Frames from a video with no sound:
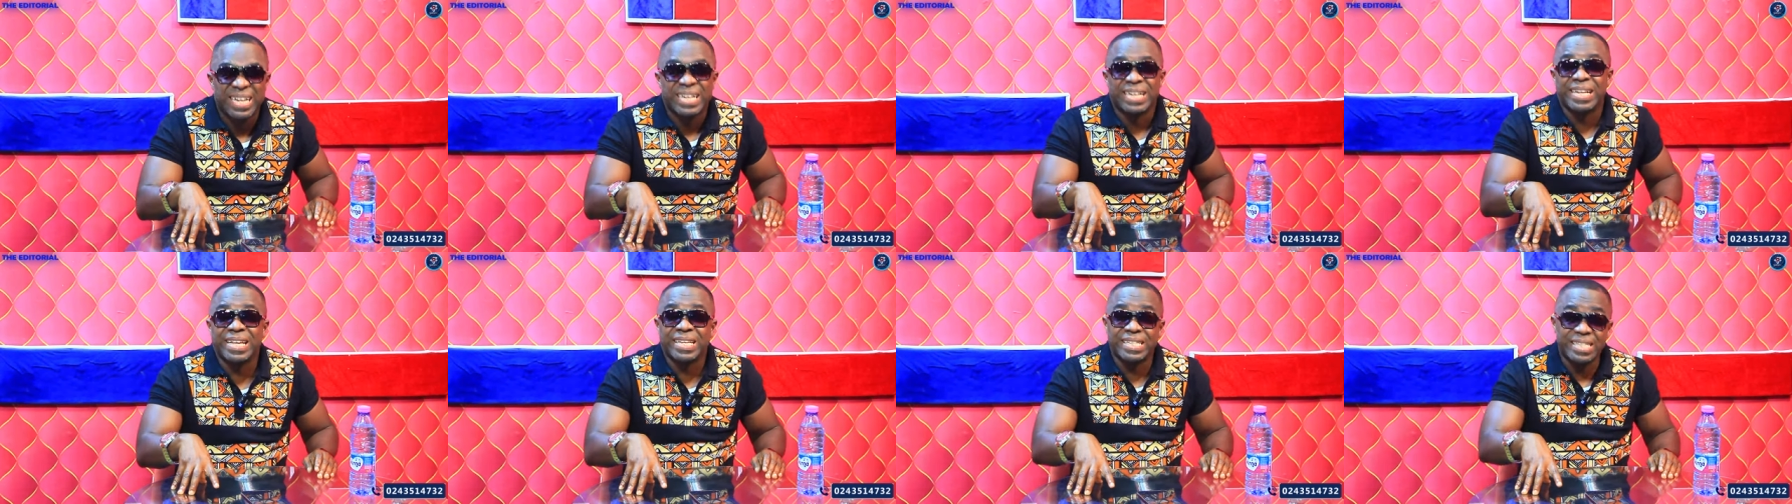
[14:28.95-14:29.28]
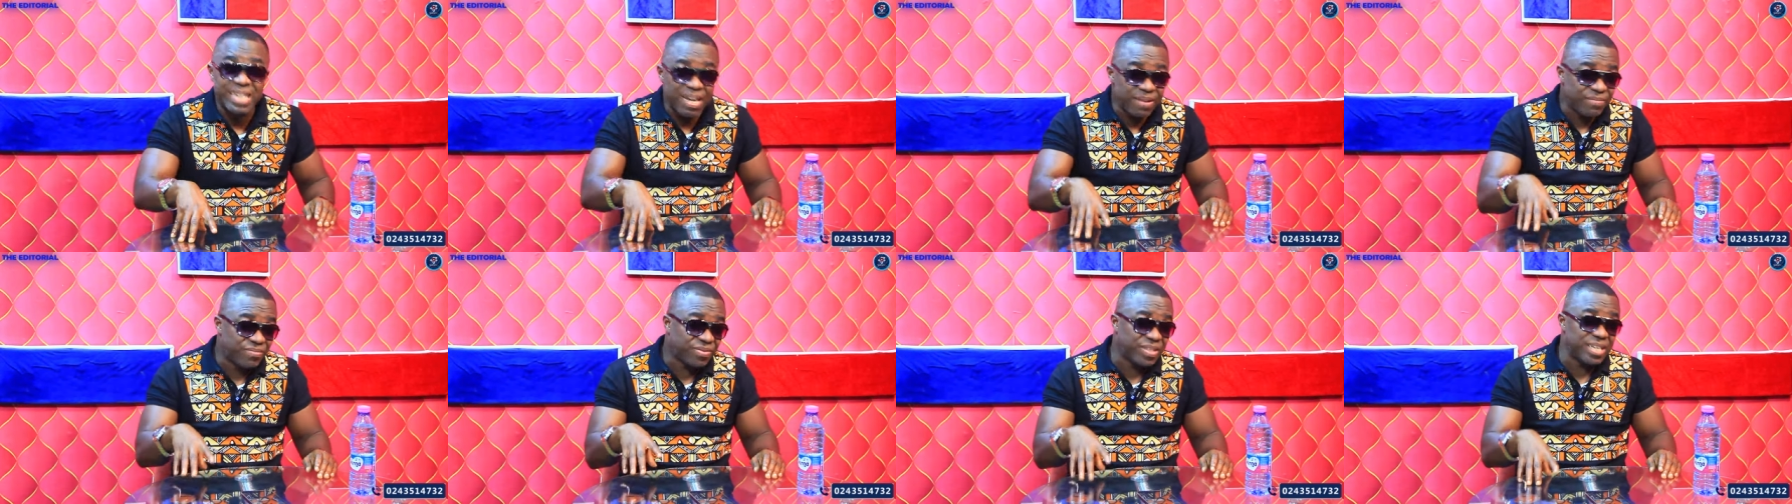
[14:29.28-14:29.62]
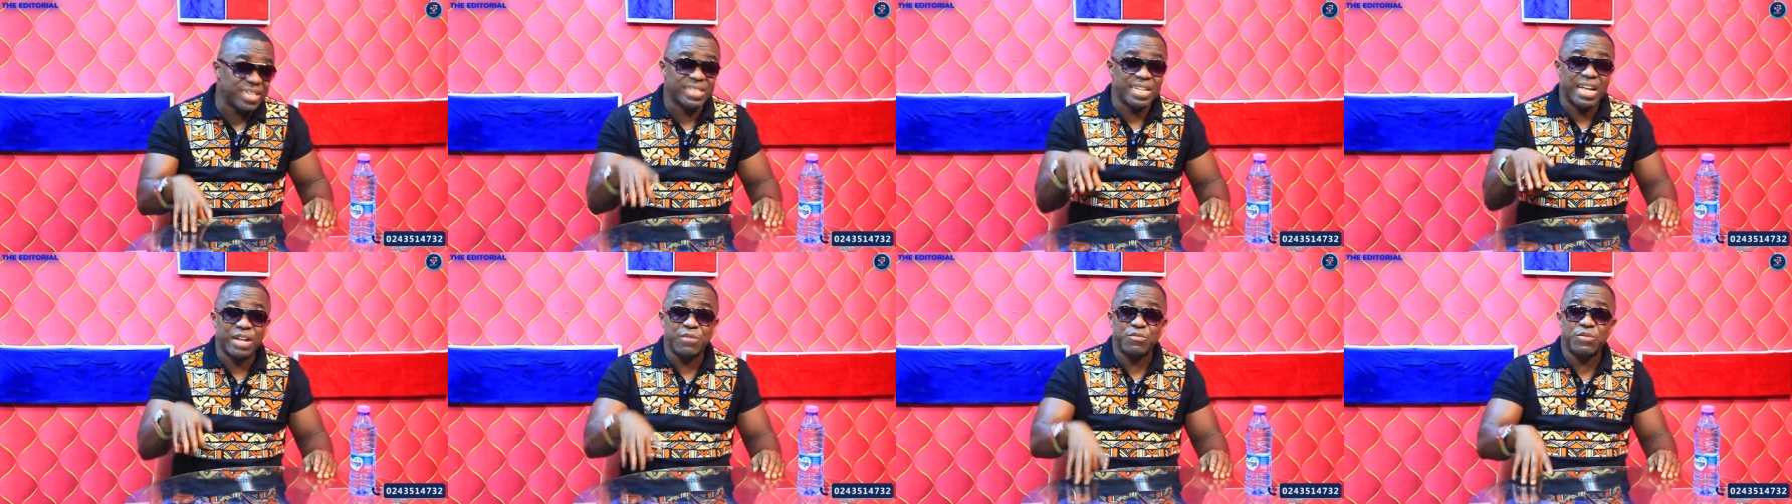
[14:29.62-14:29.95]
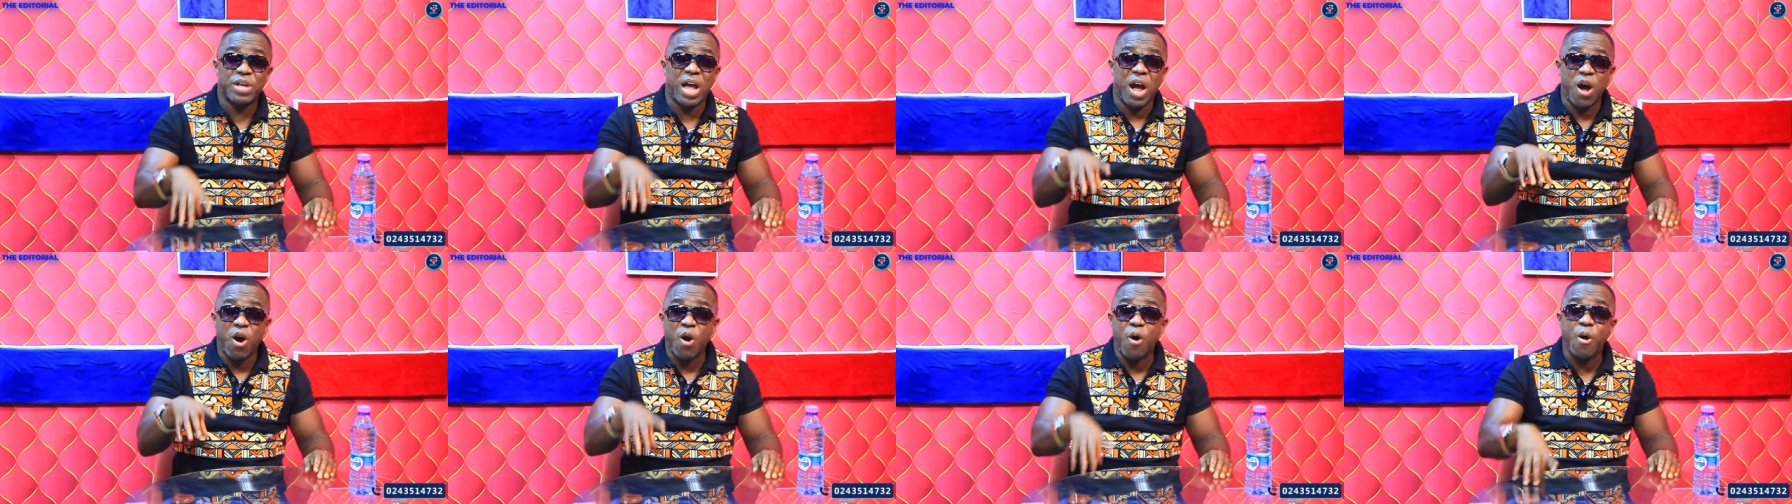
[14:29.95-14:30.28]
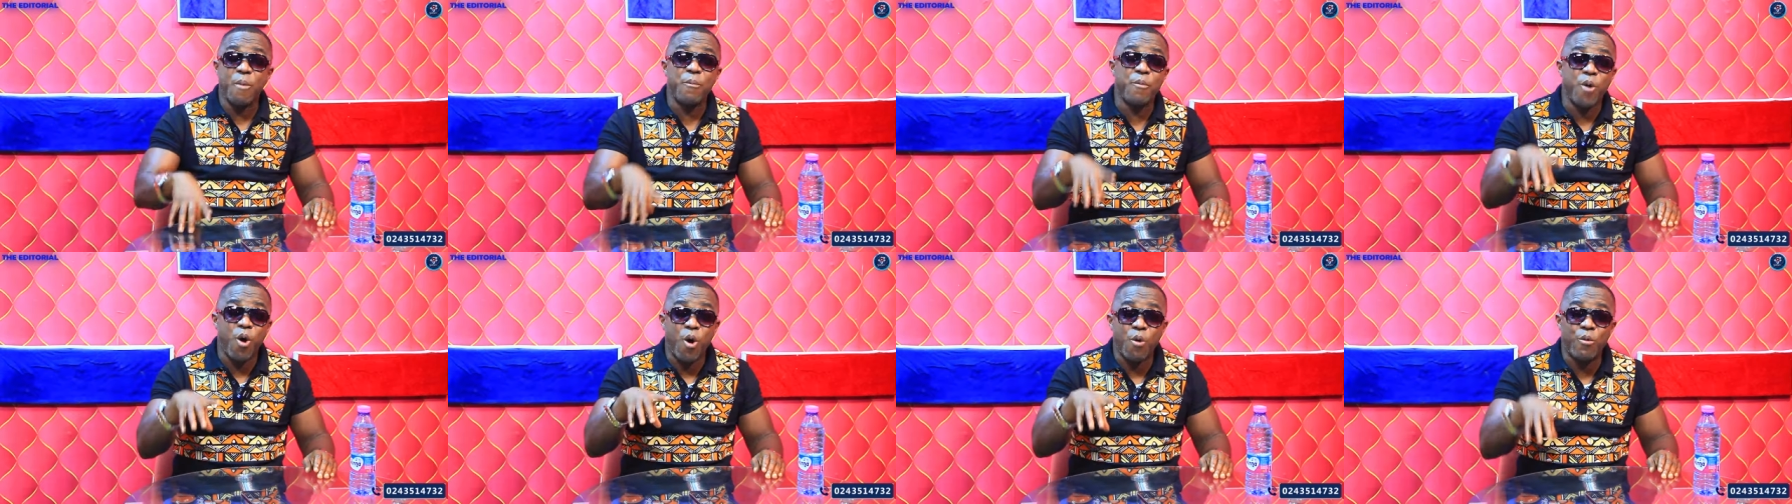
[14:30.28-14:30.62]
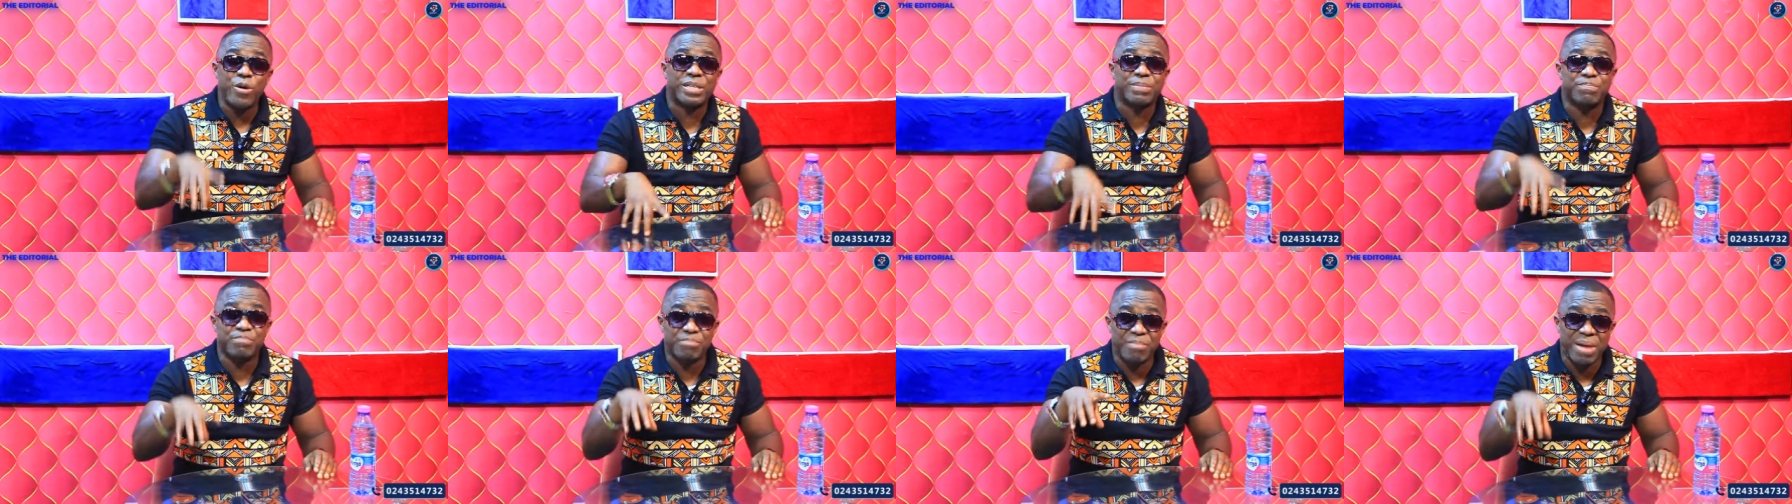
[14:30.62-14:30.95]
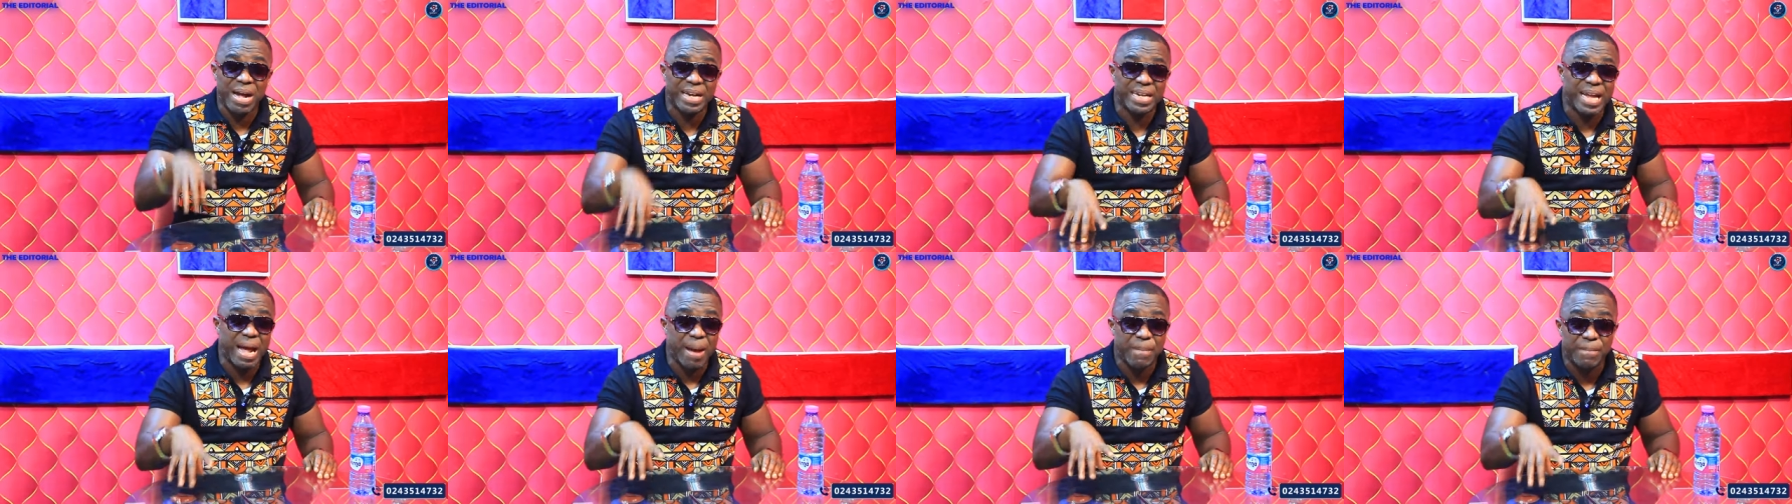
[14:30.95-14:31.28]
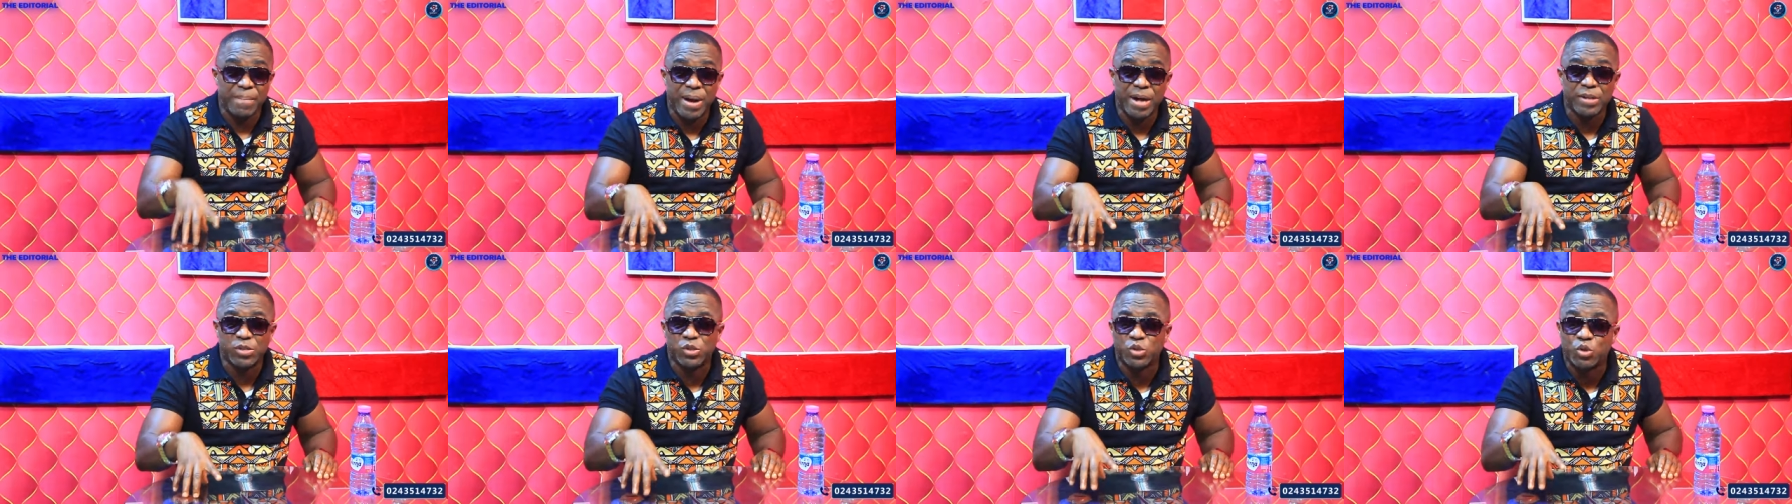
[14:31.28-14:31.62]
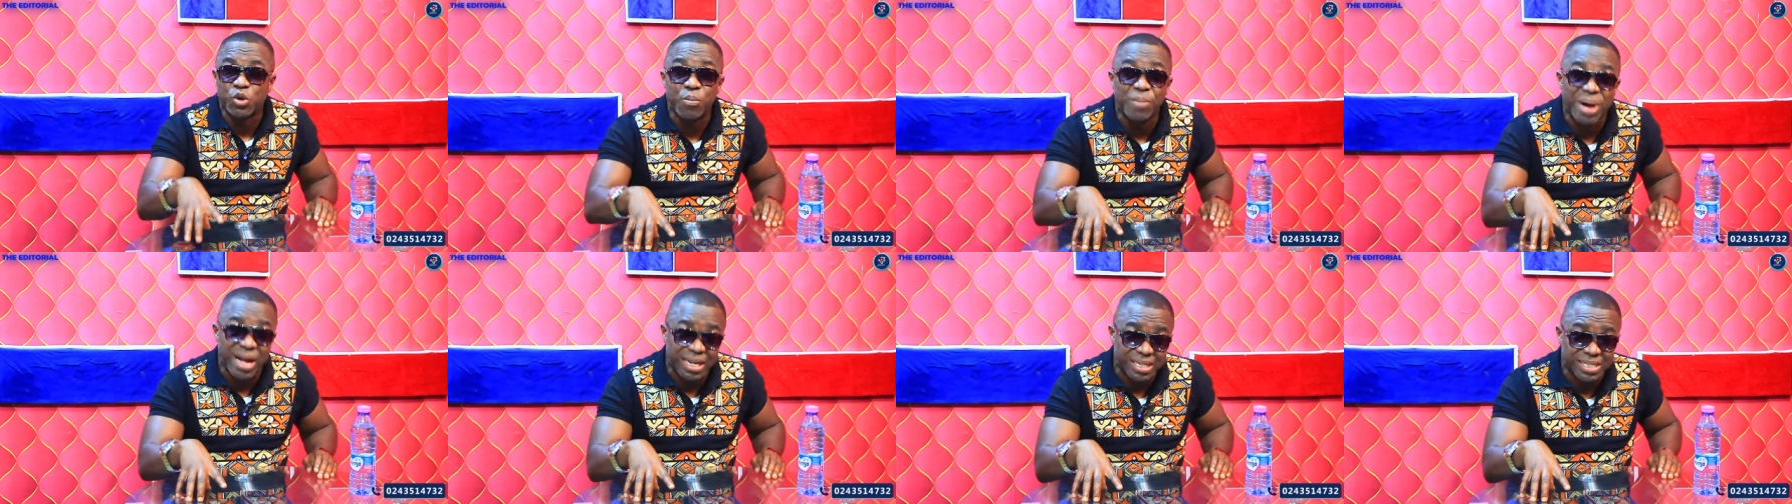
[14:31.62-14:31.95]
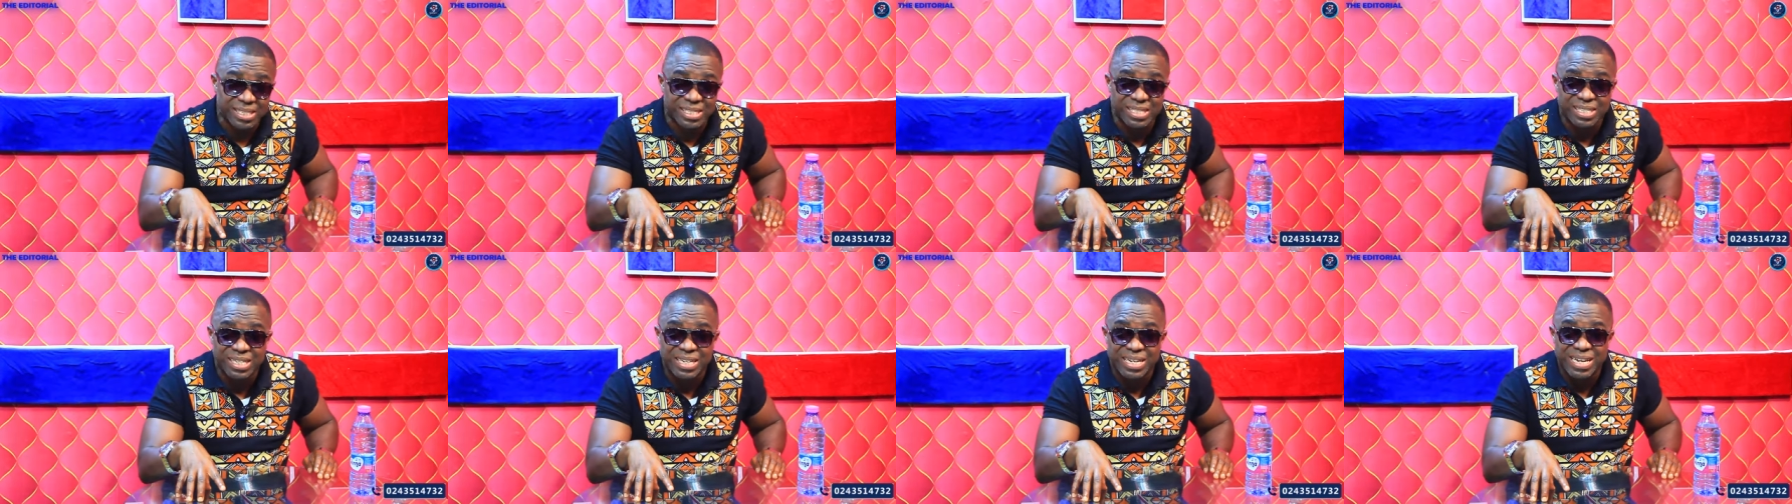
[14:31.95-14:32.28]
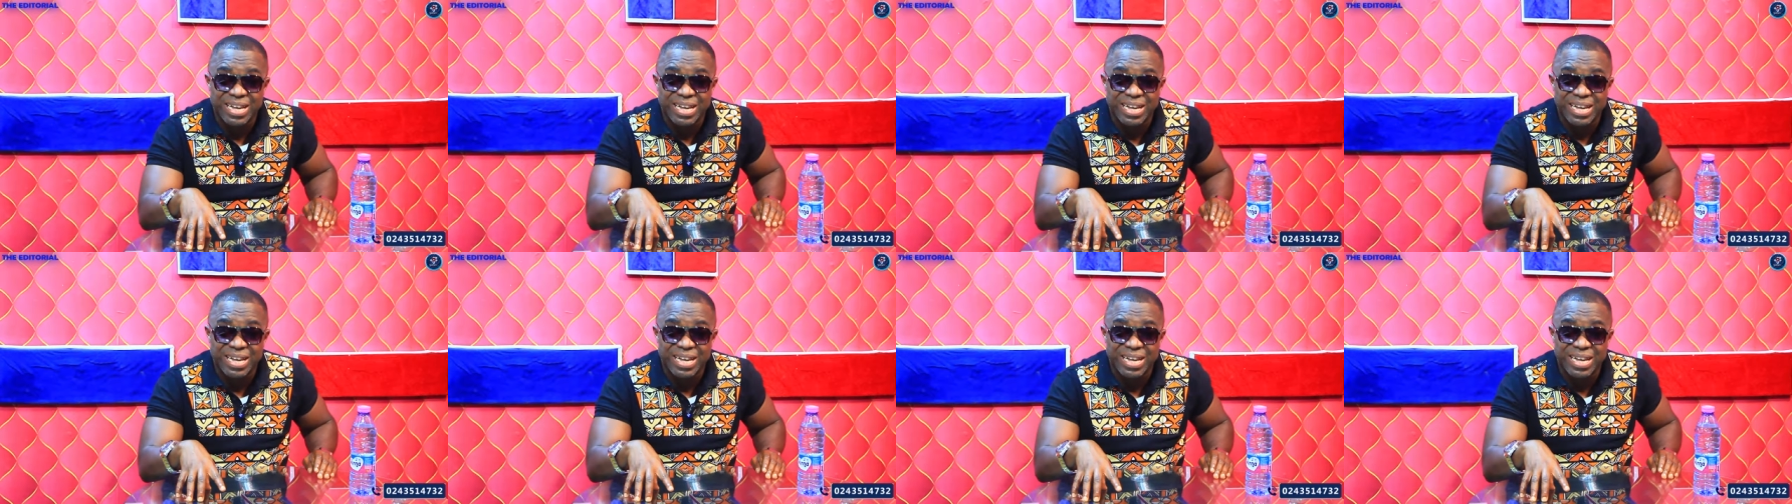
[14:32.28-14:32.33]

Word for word: The same things that we are always mad about so much.